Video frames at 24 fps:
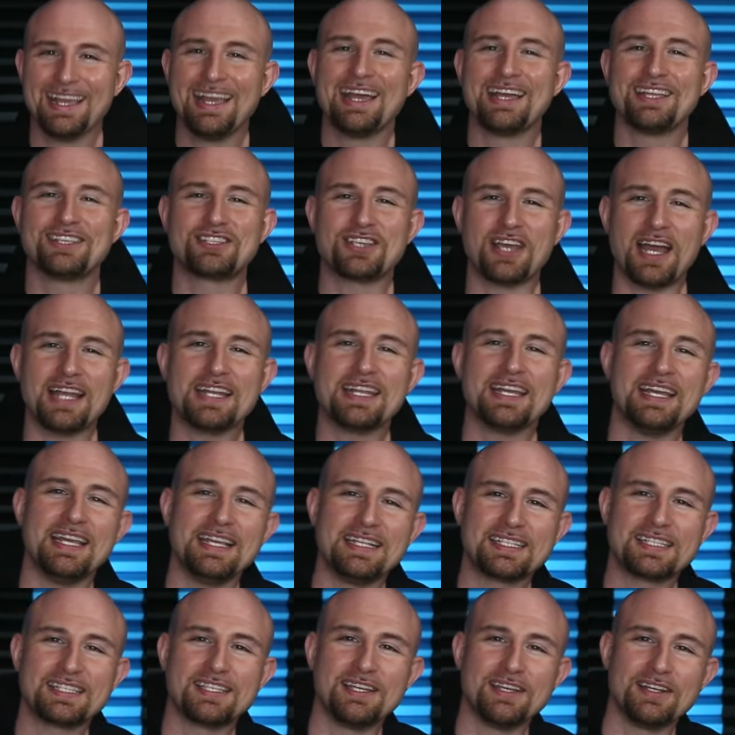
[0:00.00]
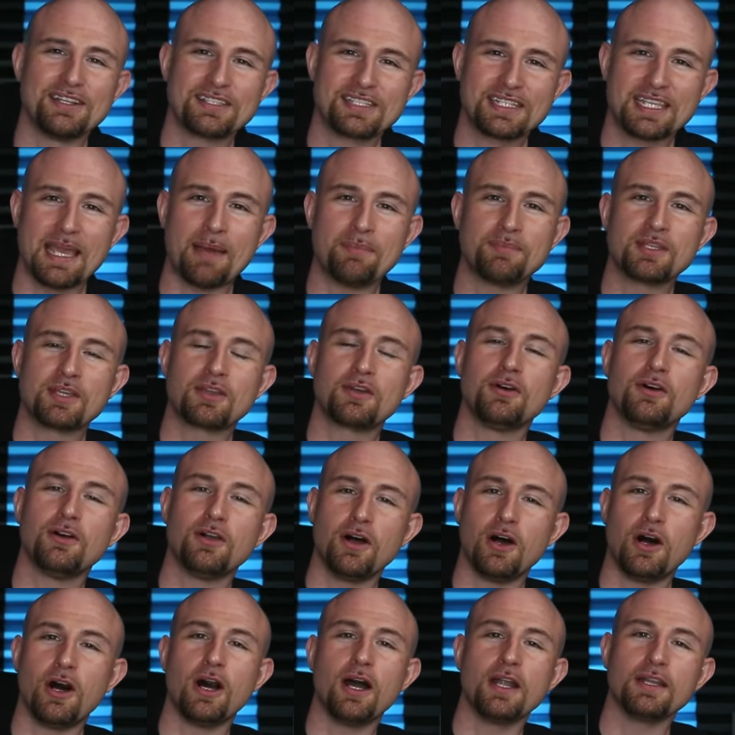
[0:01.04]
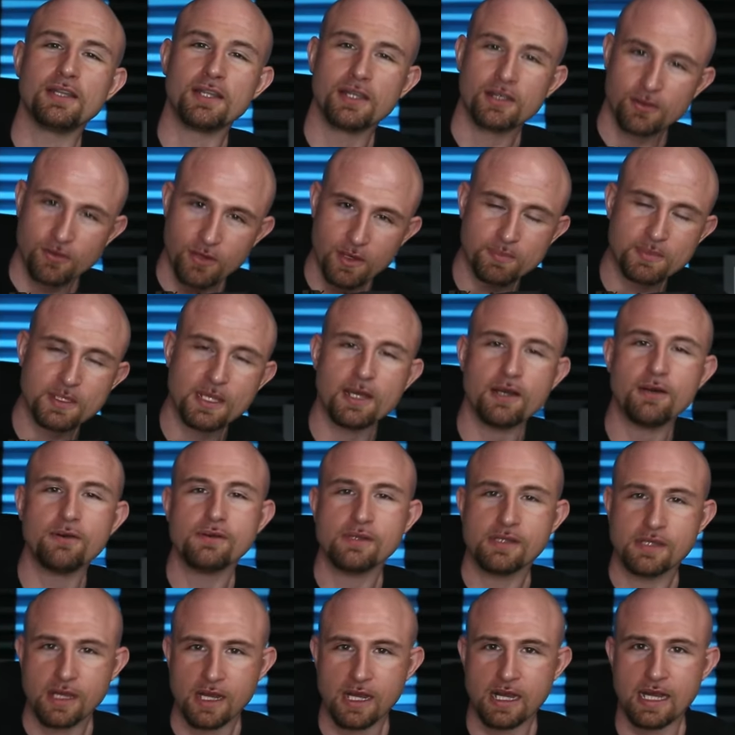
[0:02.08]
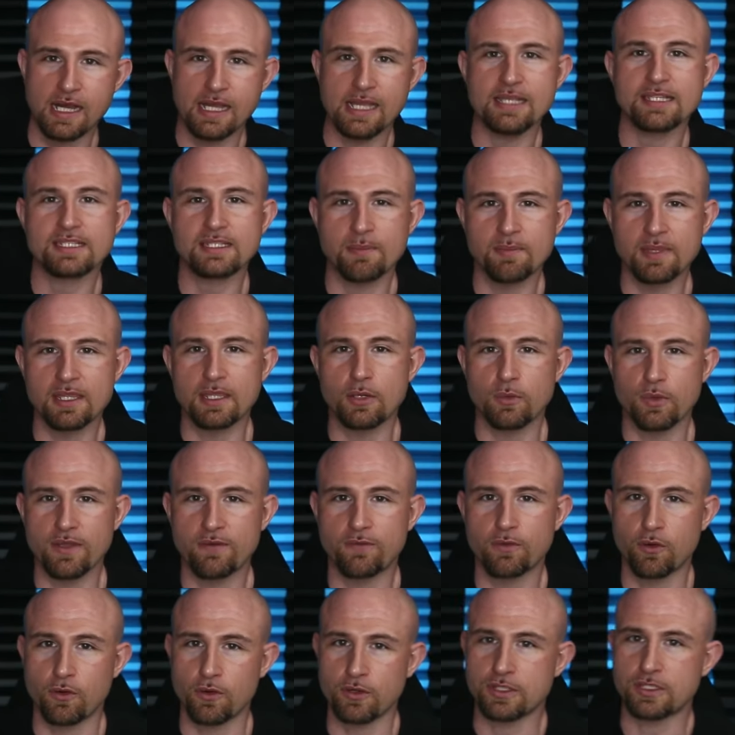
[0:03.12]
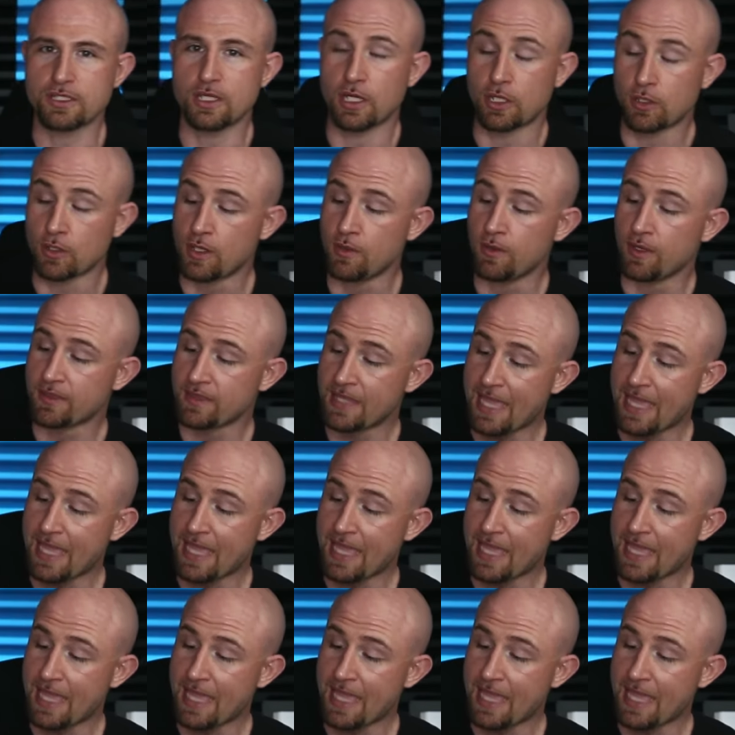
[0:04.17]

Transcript: China is still skeptical on crypto, is something that we, of course, agree with.